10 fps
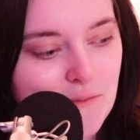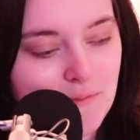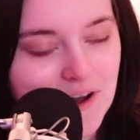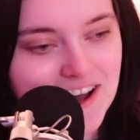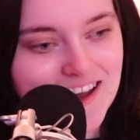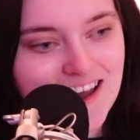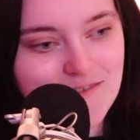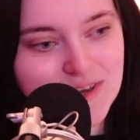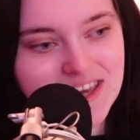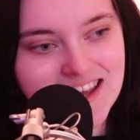But
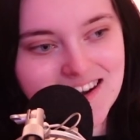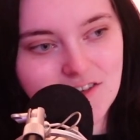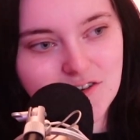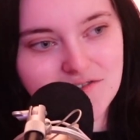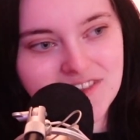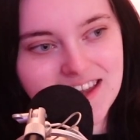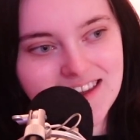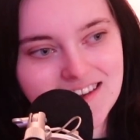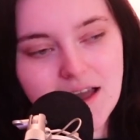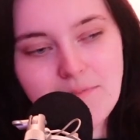I've been getting a lot of
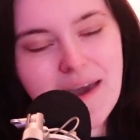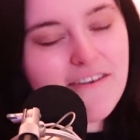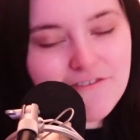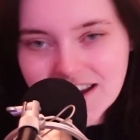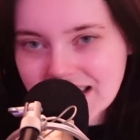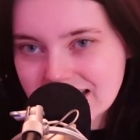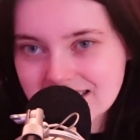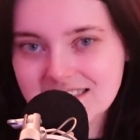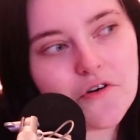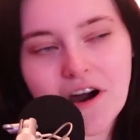like
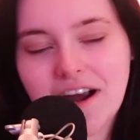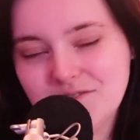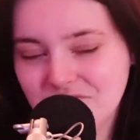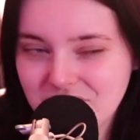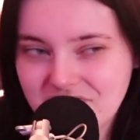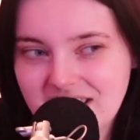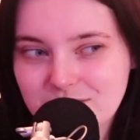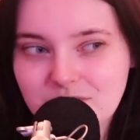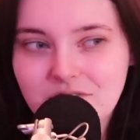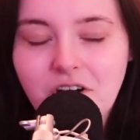epiphanies, or I don't know if
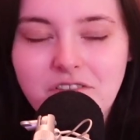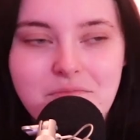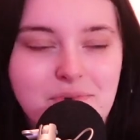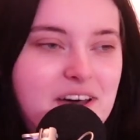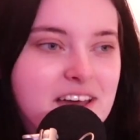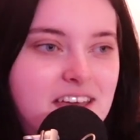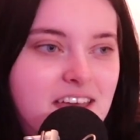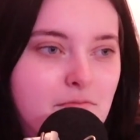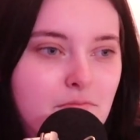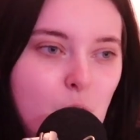that's what you call them, but
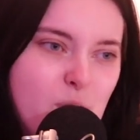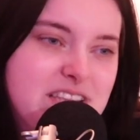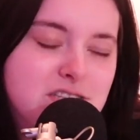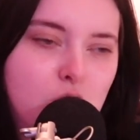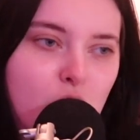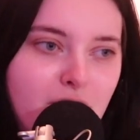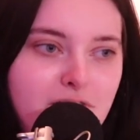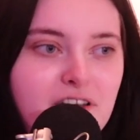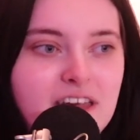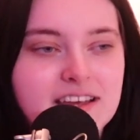moments
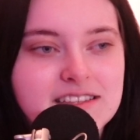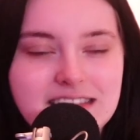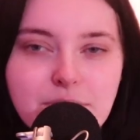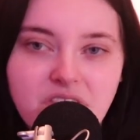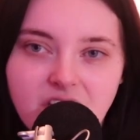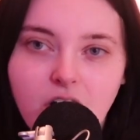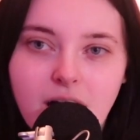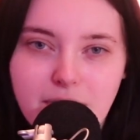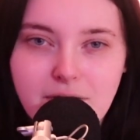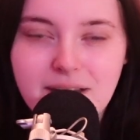of deep thought
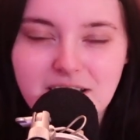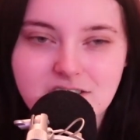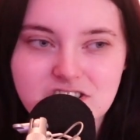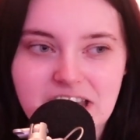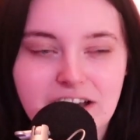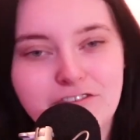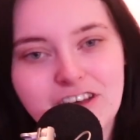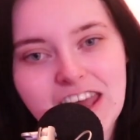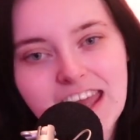about my younger self,